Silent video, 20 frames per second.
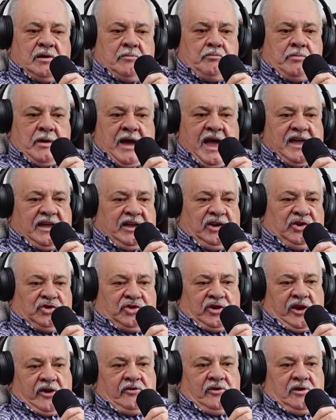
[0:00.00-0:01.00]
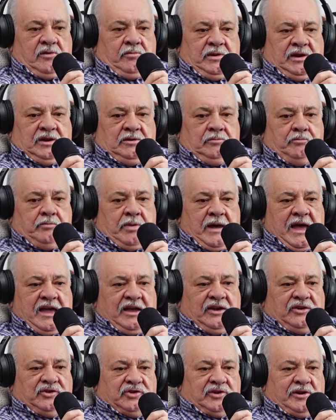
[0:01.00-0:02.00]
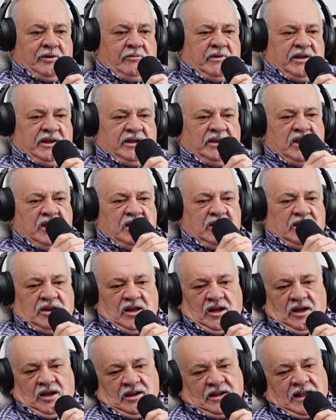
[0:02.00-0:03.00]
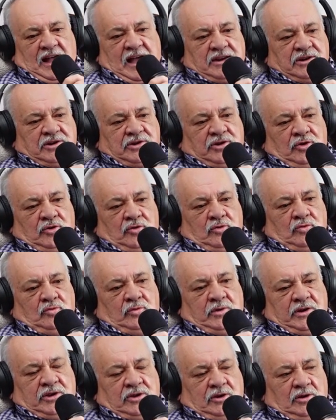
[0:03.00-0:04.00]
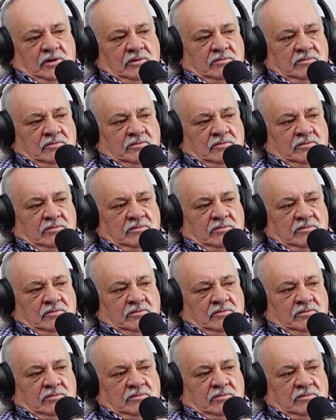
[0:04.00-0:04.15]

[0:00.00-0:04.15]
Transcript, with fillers: a banking sector. The big banks in the ring. All got to do with